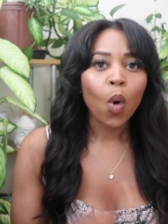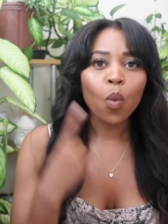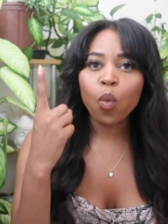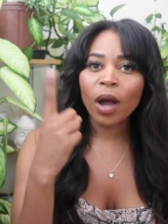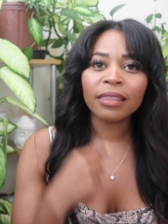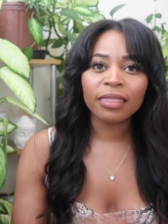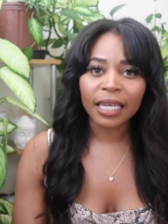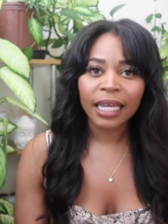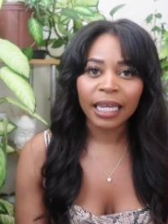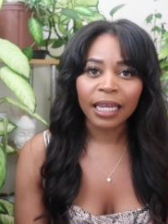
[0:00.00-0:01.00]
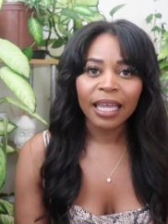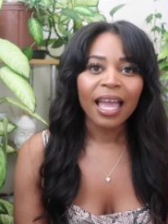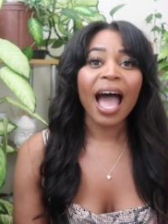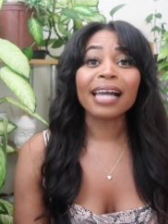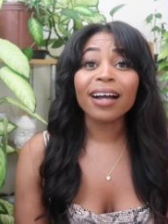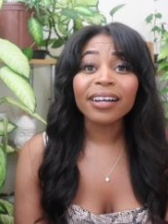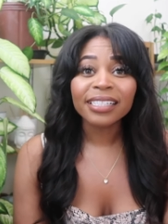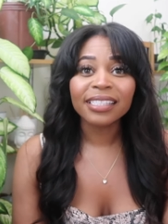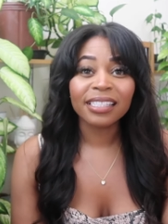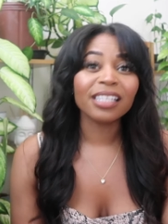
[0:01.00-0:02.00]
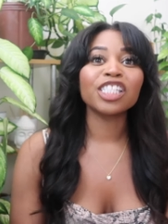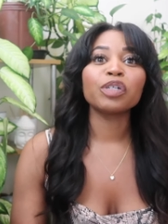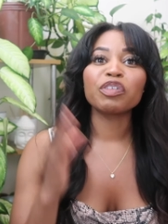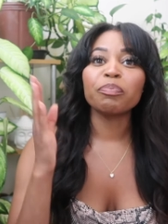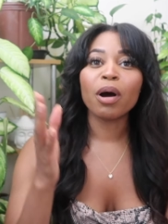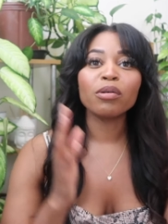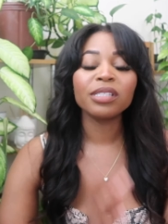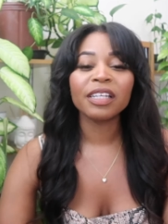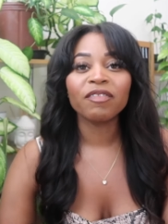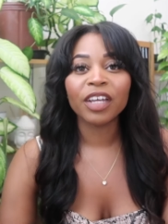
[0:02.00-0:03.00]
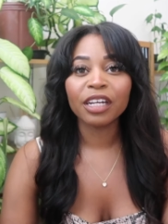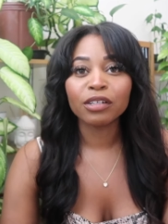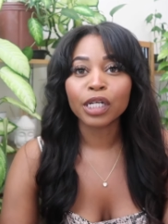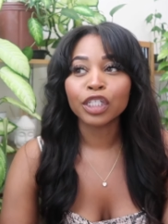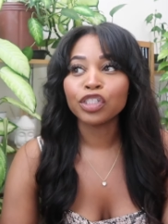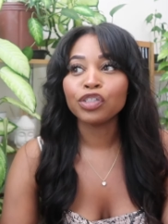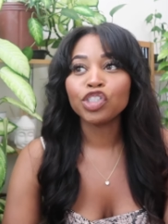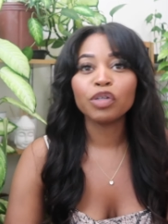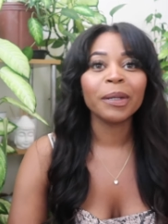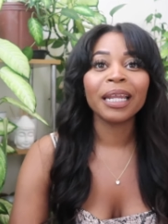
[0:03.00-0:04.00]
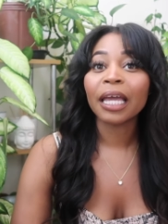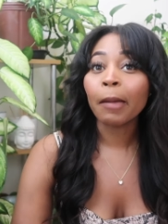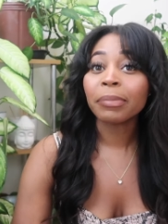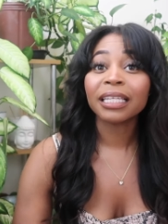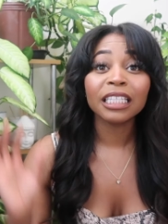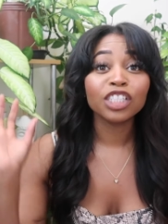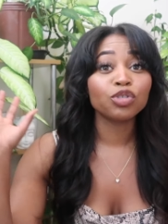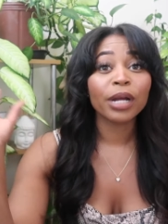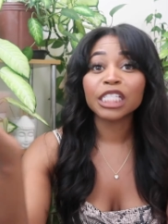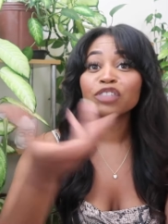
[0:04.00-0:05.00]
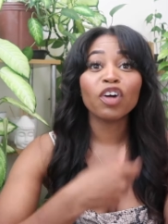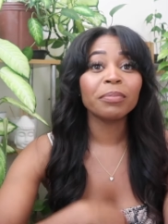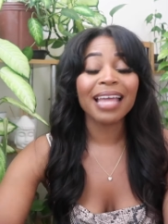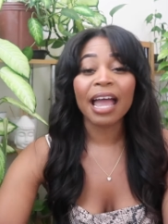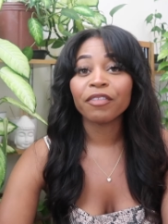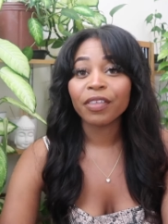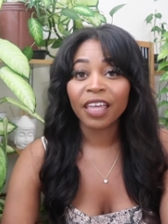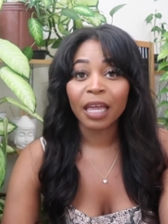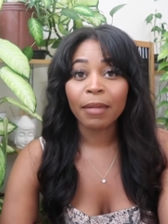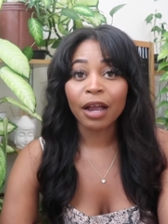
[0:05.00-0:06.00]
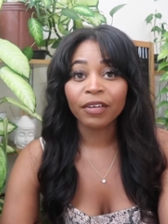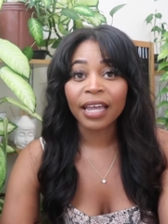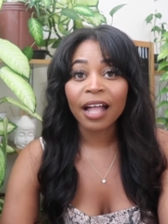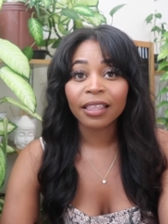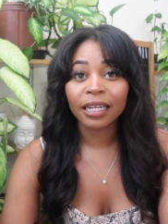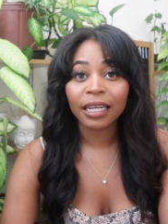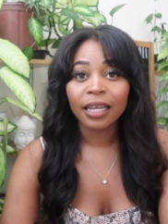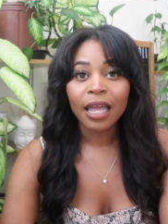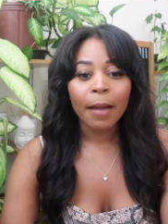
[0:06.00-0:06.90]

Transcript: One thing. I got consistent with posting videos on YouTube, and it completely transformed everything in my reality.